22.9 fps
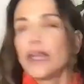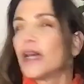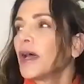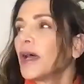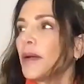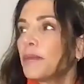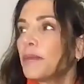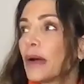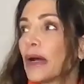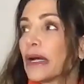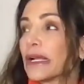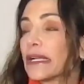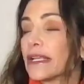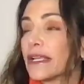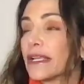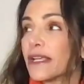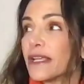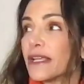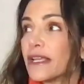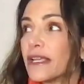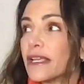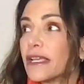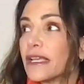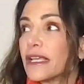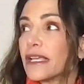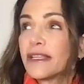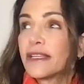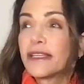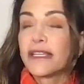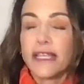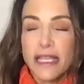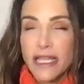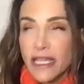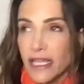But in
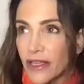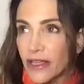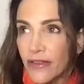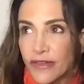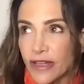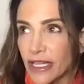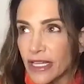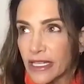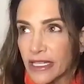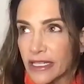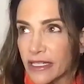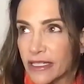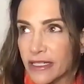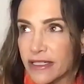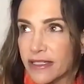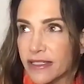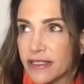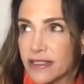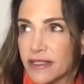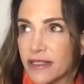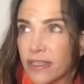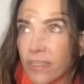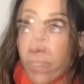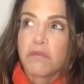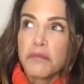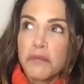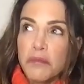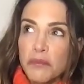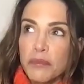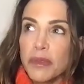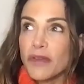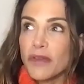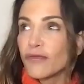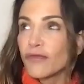the evenings
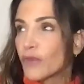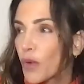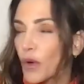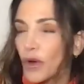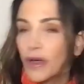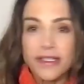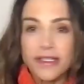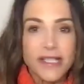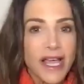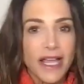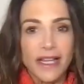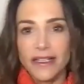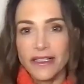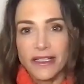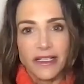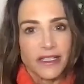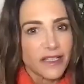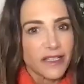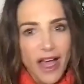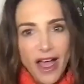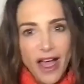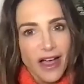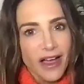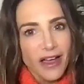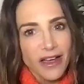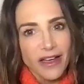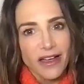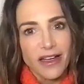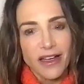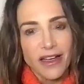before 10 o'clock,